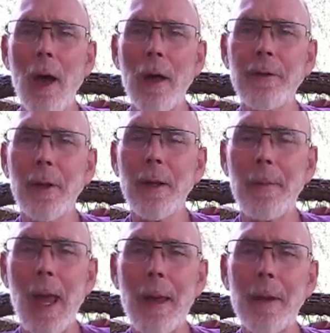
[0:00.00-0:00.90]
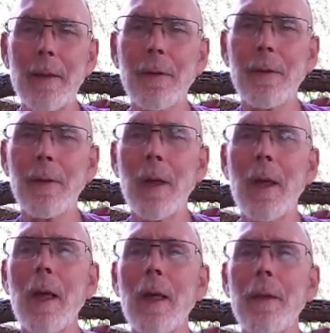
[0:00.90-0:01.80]
laws and commandments,
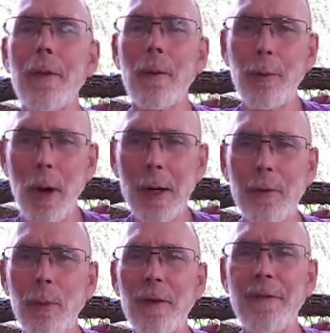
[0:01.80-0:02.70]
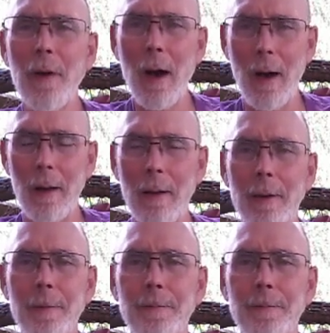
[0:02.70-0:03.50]
the bricks will fall.